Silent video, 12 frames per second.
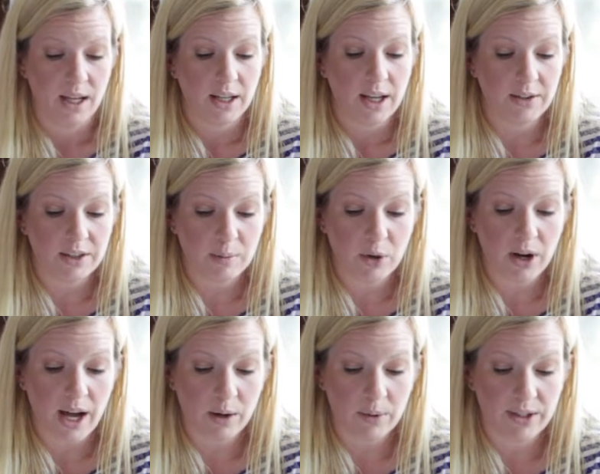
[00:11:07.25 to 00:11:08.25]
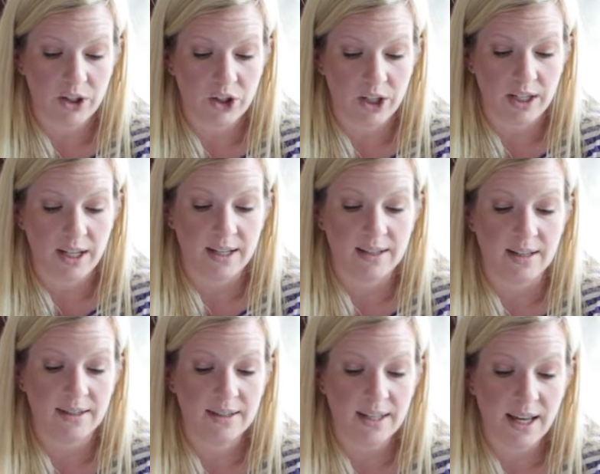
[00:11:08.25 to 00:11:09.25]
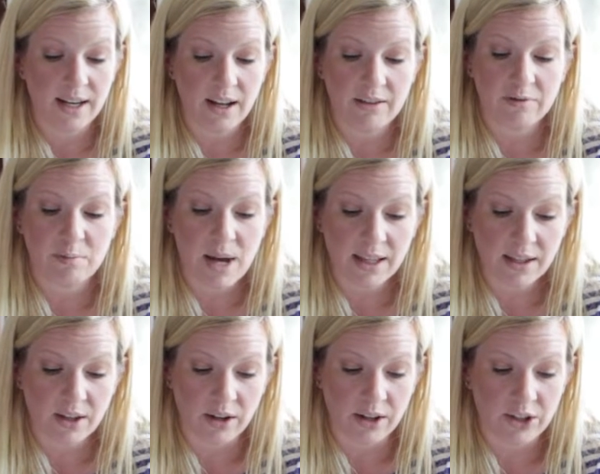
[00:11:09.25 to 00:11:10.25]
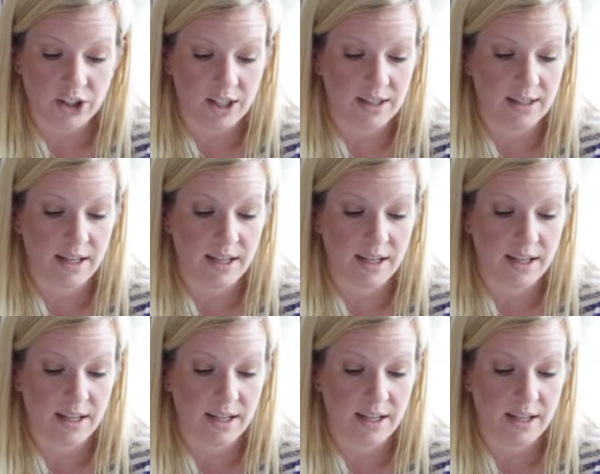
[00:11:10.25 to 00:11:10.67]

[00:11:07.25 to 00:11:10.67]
Customer acquisition is a set of methodologies